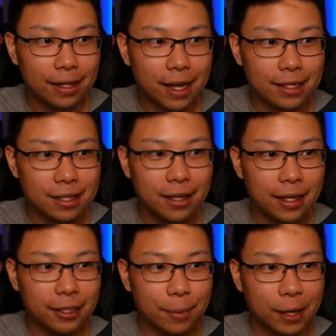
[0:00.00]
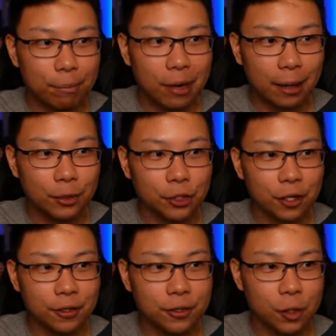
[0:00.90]
It's not like they make Primal
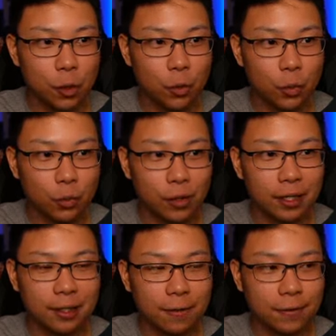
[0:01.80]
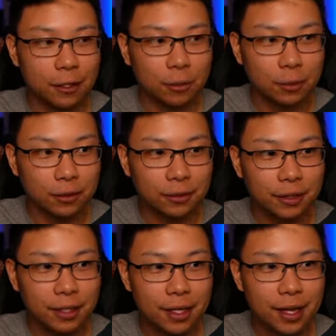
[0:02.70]
Shards so readily available.
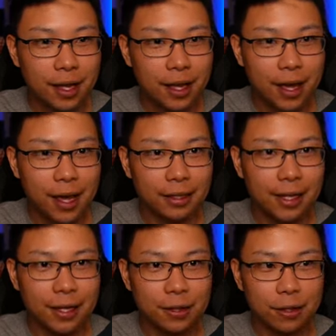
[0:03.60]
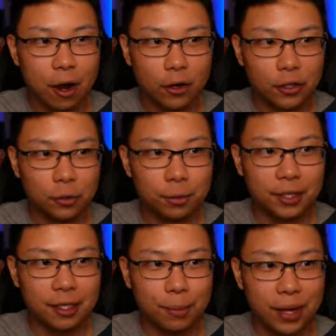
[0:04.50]
and like
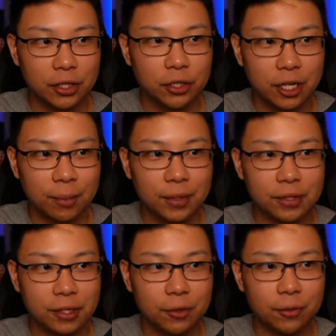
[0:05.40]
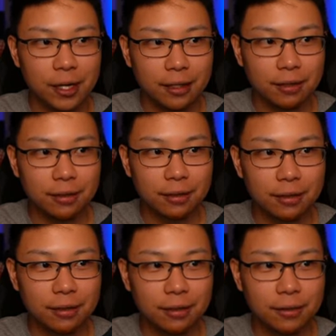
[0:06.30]
arguably the best champions in raid,
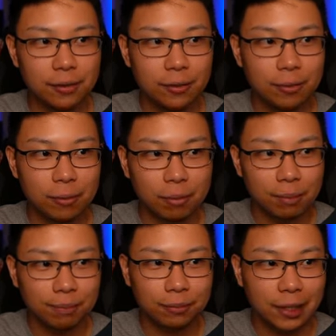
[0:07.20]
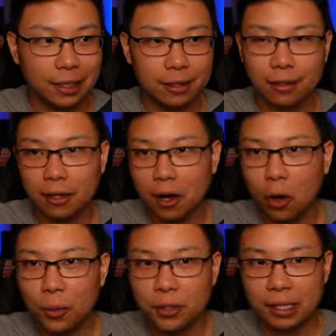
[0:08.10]
like
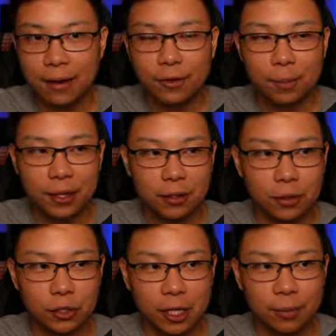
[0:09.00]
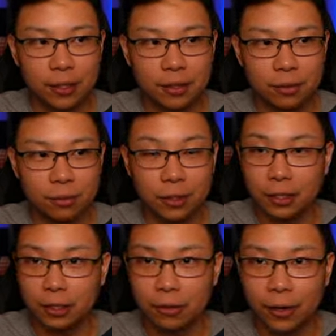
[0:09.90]
almost every mythical champion is really
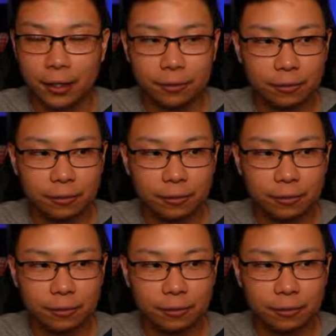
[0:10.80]
good, right?